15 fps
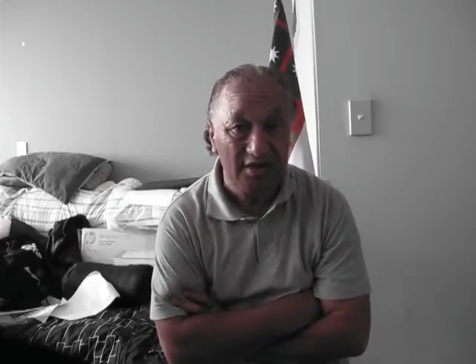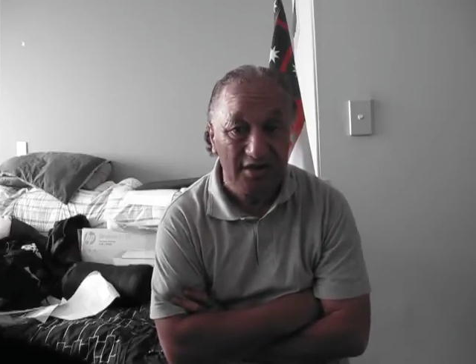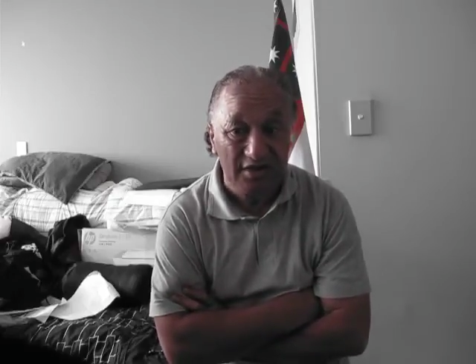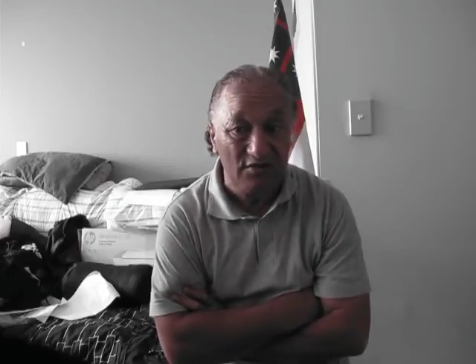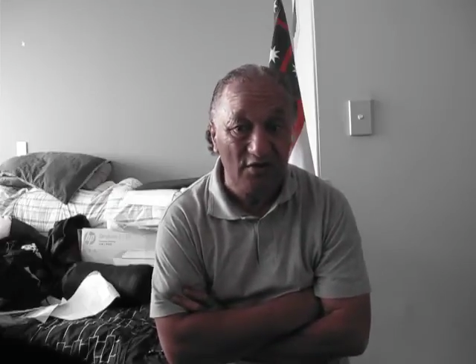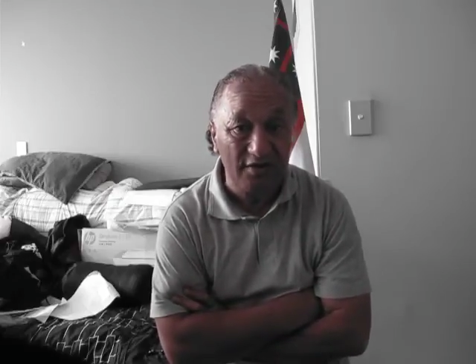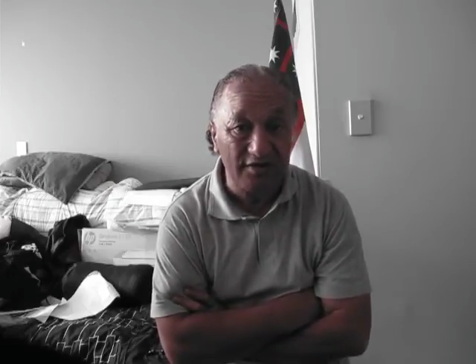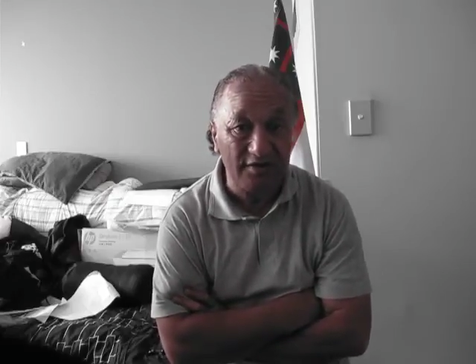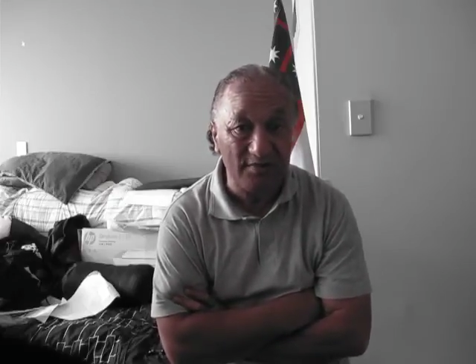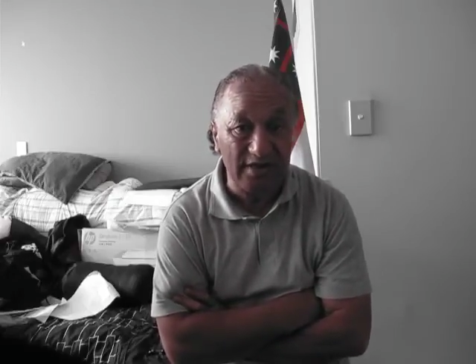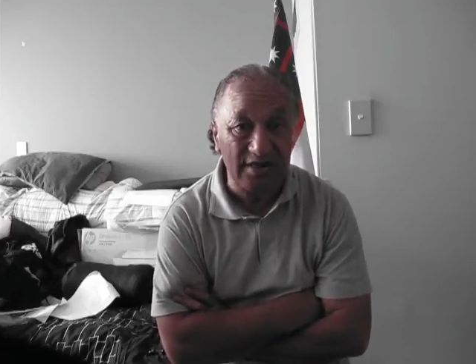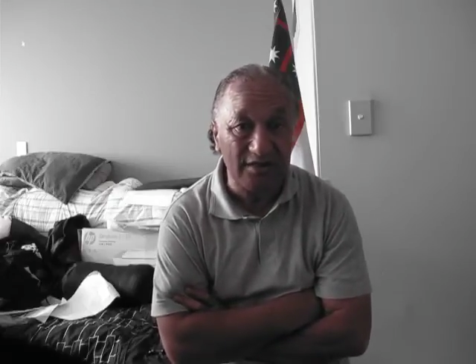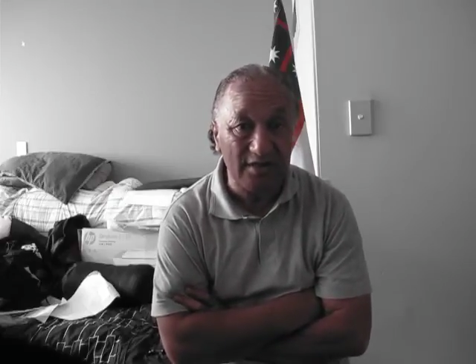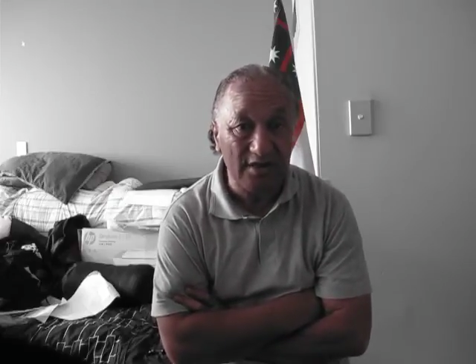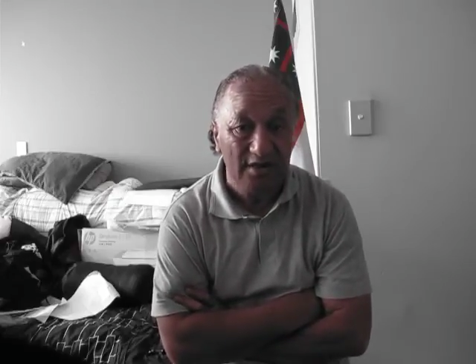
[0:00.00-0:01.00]
You want to
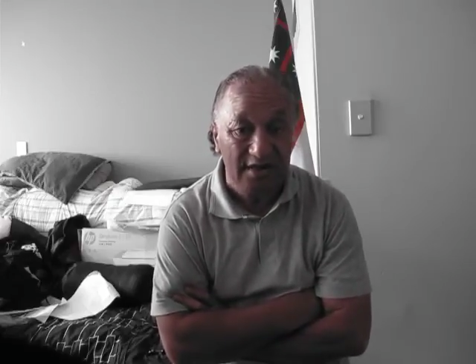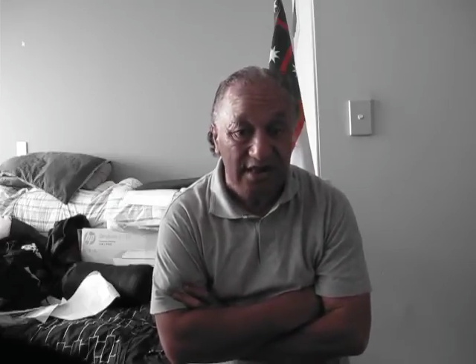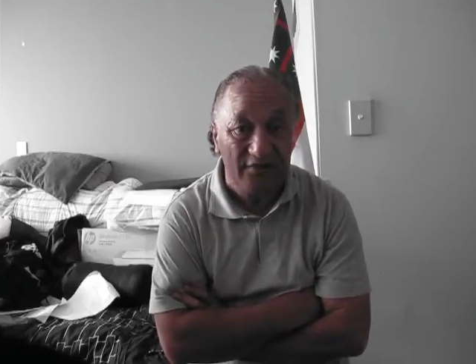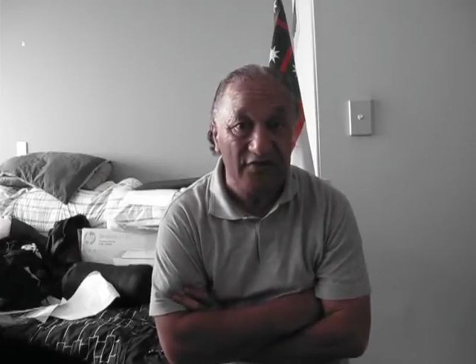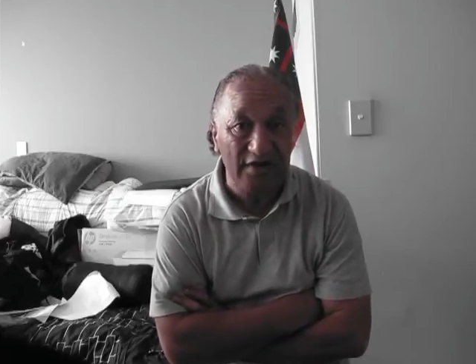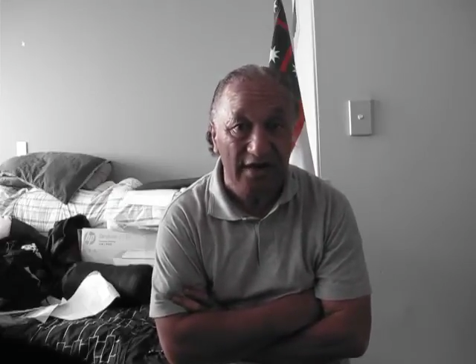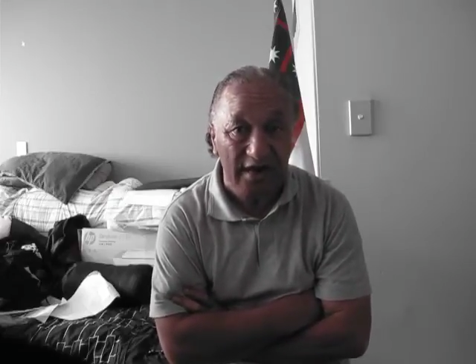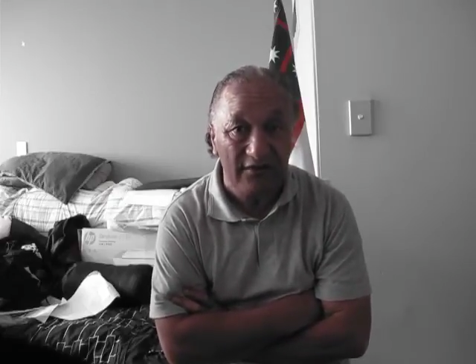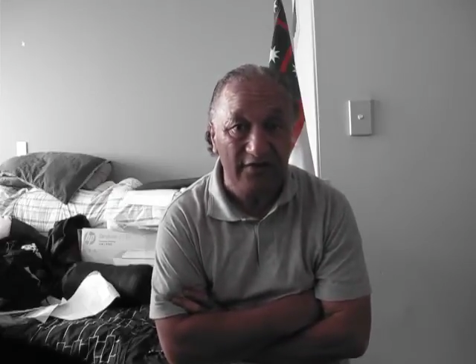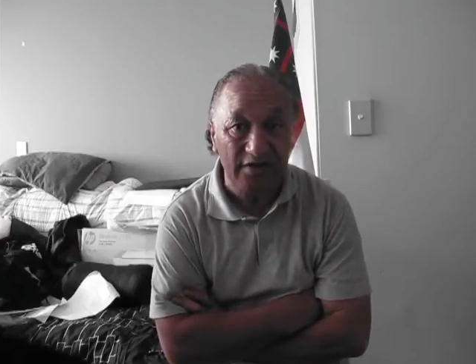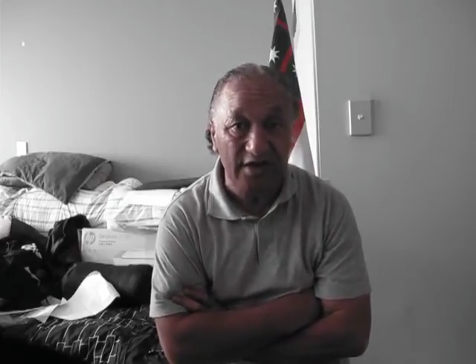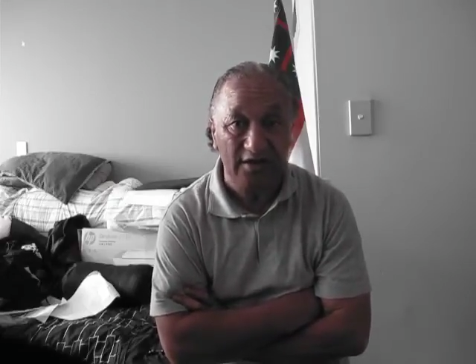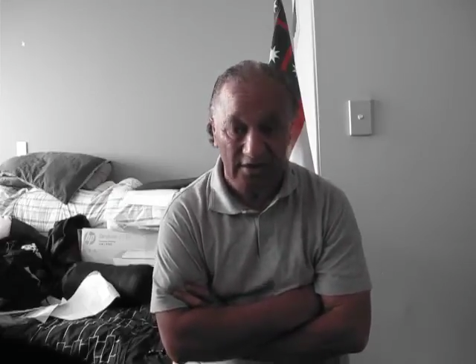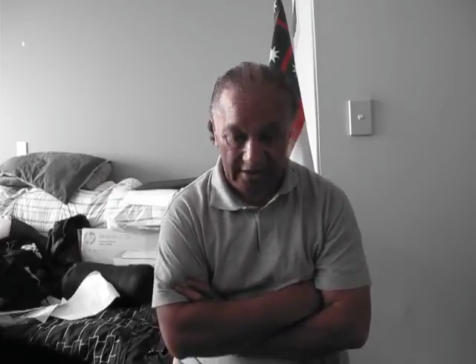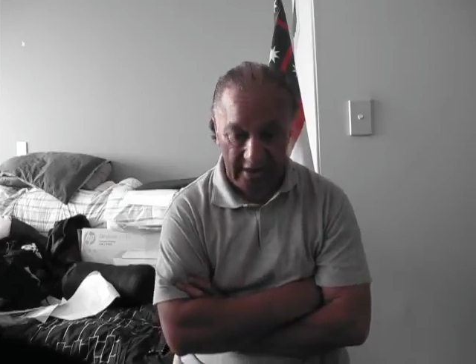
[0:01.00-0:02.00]
be given
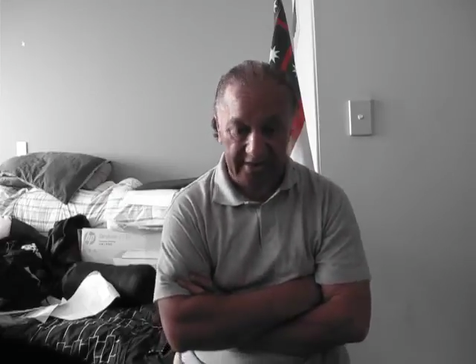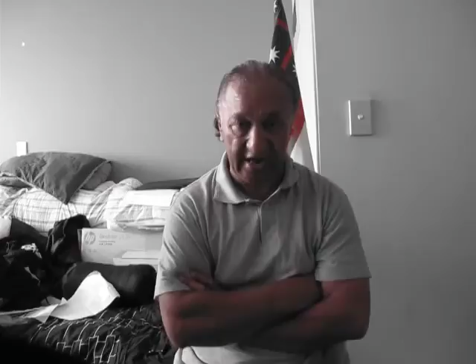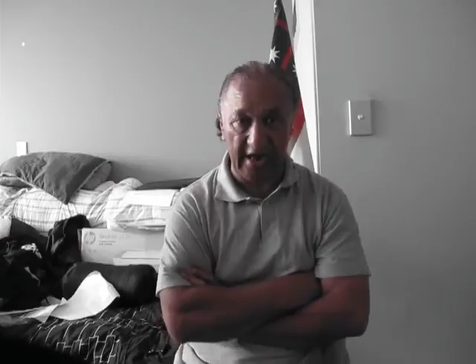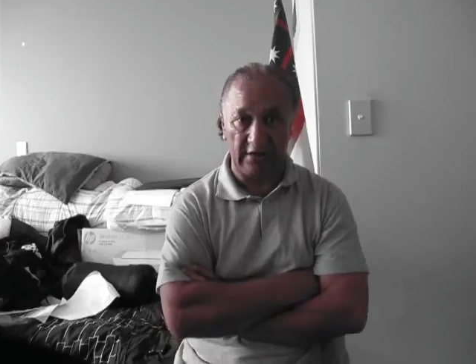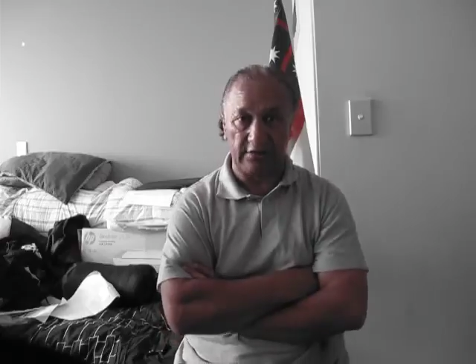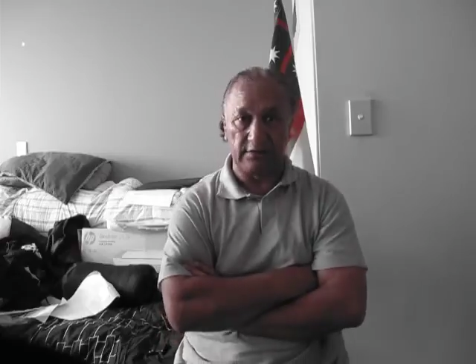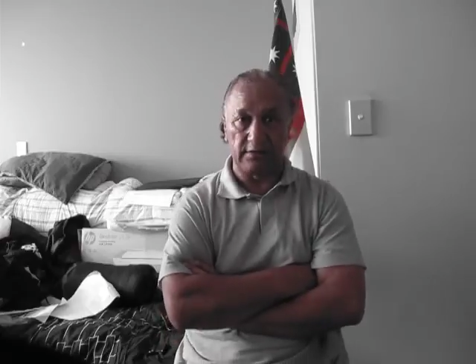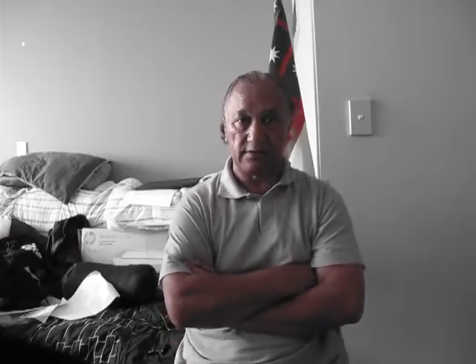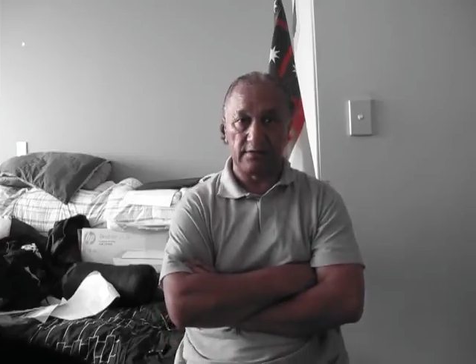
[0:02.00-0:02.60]
everything like hell,